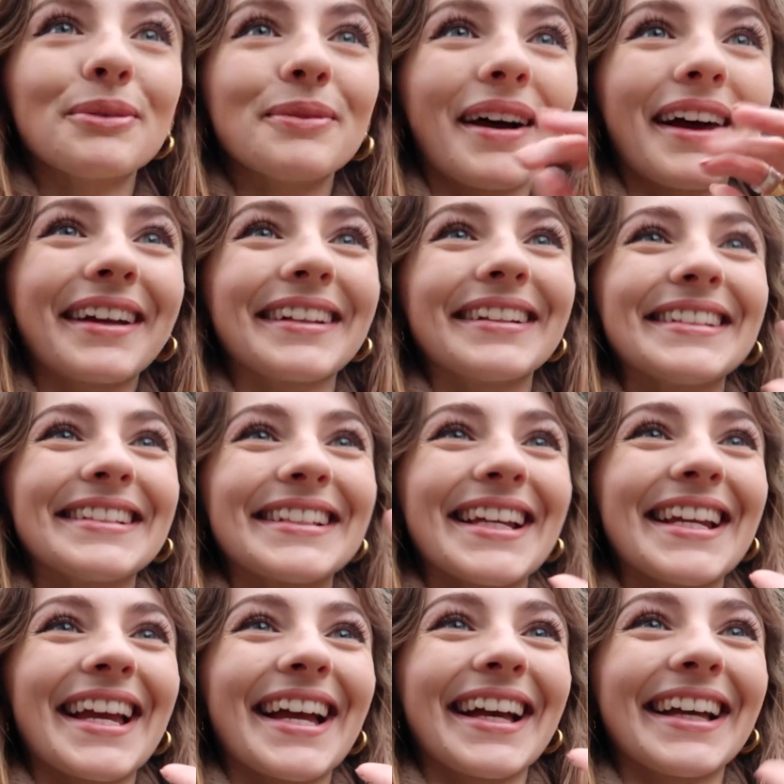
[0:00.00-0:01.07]
Oh, I can
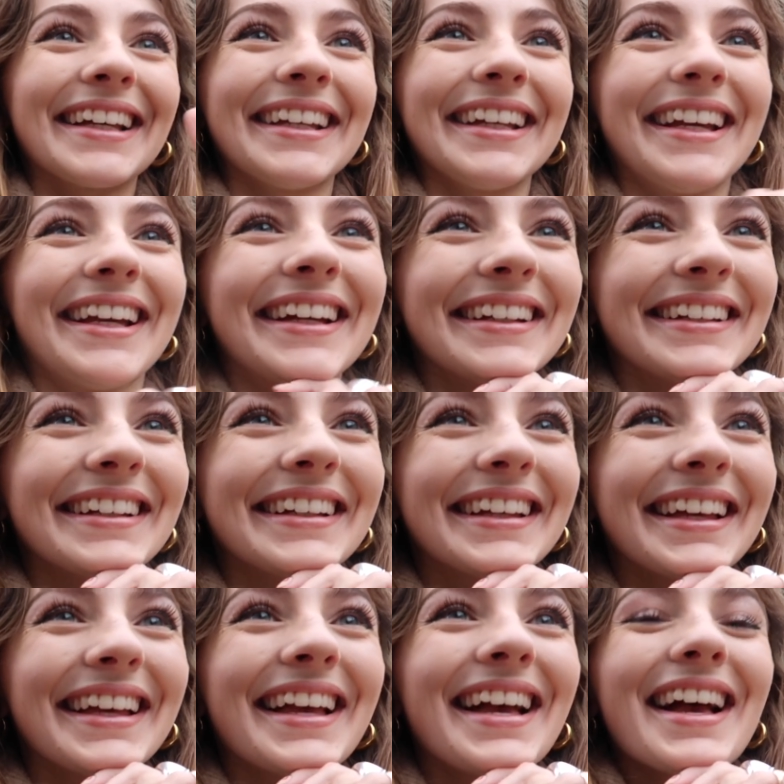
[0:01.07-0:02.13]
see ya.
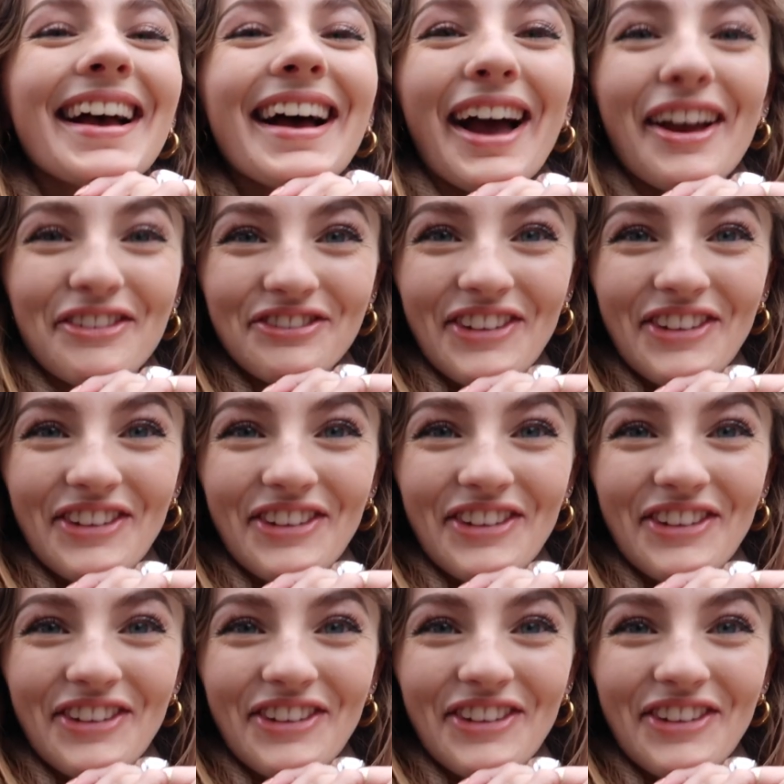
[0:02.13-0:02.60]
I